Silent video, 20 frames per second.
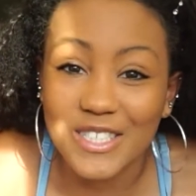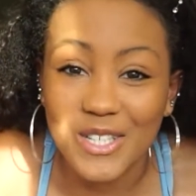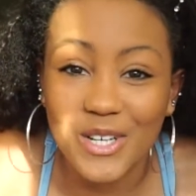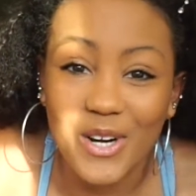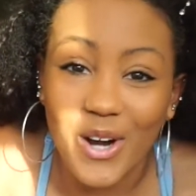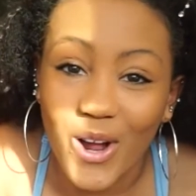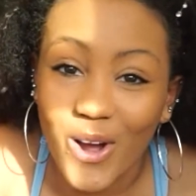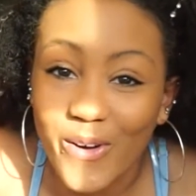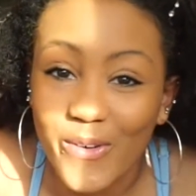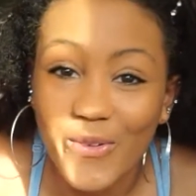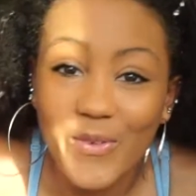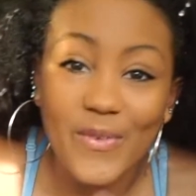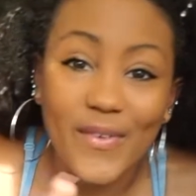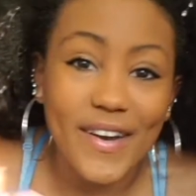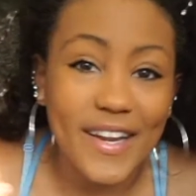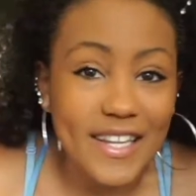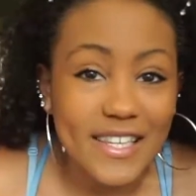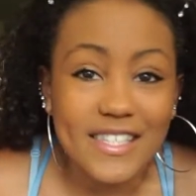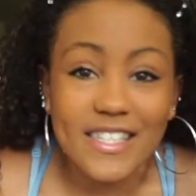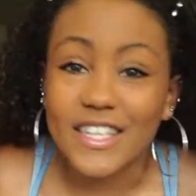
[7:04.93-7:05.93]
their own
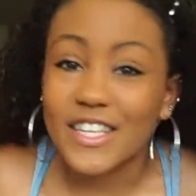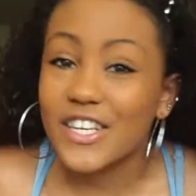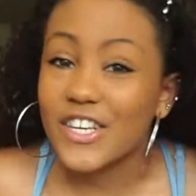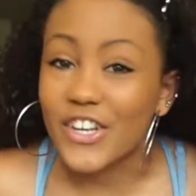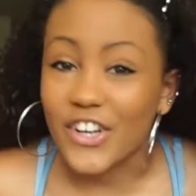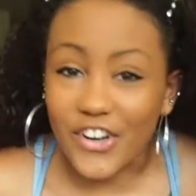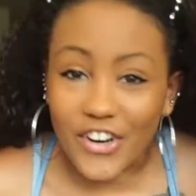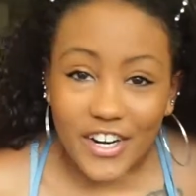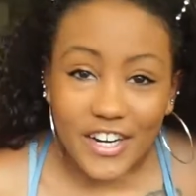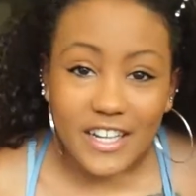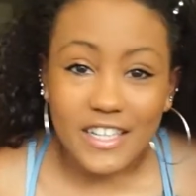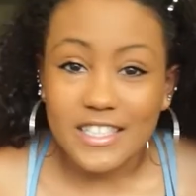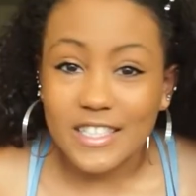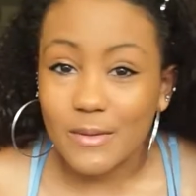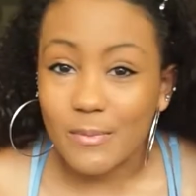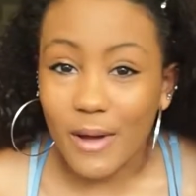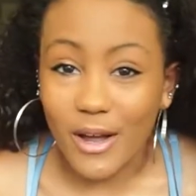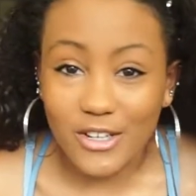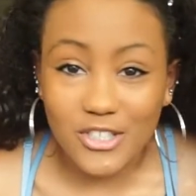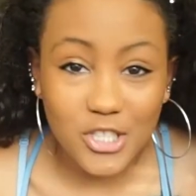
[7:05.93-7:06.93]
insecurities
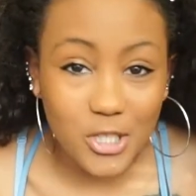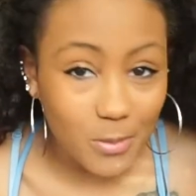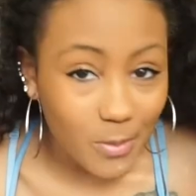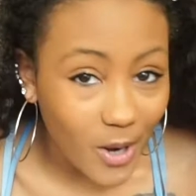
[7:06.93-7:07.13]
about your